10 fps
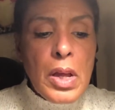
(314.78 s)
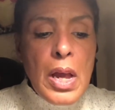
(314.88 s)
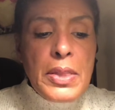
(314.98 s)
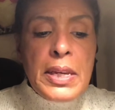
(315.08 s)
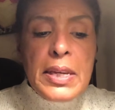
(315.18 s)

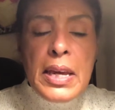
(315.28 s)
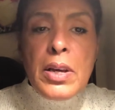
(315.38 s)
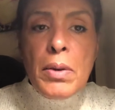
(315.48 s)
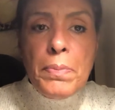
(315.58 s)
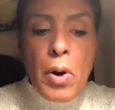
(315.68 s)
The key
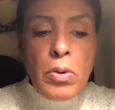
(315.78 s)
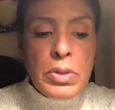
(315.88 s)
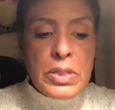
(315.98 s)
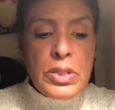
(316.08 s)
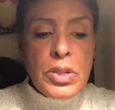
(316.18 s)

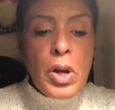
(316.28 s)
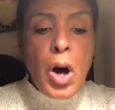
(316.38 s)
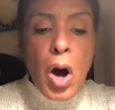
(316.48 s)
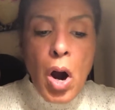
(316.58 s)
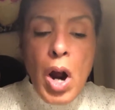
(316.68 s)
components
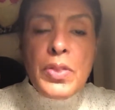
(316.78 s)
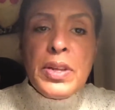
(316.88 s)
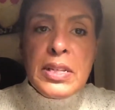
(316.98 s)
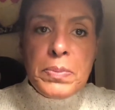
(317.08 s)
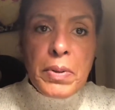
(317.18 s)
are the
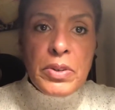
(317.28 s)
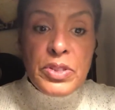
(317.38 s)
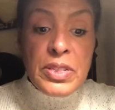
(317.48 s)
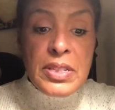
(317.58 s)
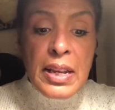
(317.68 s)

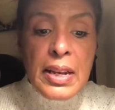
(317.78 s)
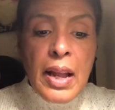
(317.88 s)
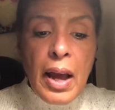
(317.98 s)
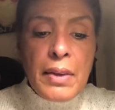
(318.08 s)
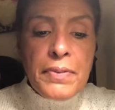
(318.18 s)
experiences in
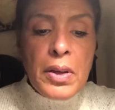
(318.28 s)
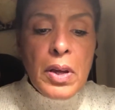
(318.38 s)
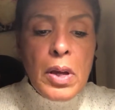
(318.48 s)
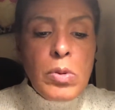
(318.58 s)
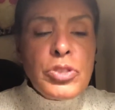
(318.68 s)
life,
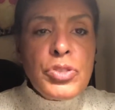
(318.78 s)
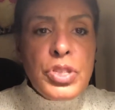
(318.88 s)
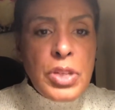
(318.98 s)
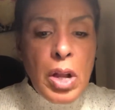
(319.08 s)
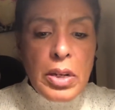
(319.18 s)
which are
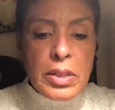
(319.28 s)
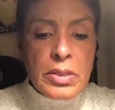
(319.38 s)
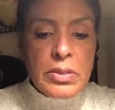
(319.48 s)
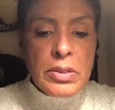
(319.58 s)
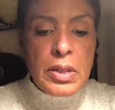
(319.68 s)
solid.
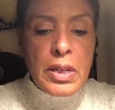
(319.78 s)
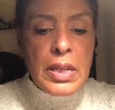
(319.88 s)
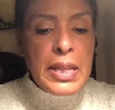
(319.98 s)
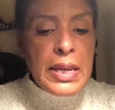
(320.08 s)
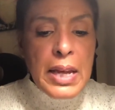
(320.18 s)

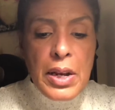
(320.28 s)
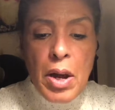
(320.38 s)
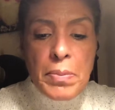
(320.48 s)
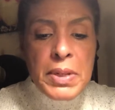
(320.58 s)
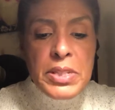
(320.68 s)
They
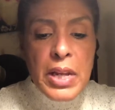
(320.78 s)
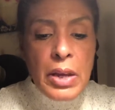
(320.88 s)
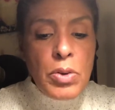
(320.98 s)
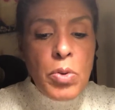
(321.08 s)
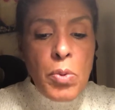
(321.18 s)
cannot be
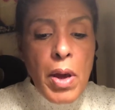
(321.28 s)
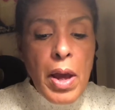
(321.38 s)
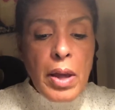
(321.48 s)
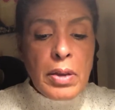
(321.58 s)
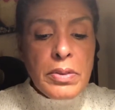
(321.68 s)
taken away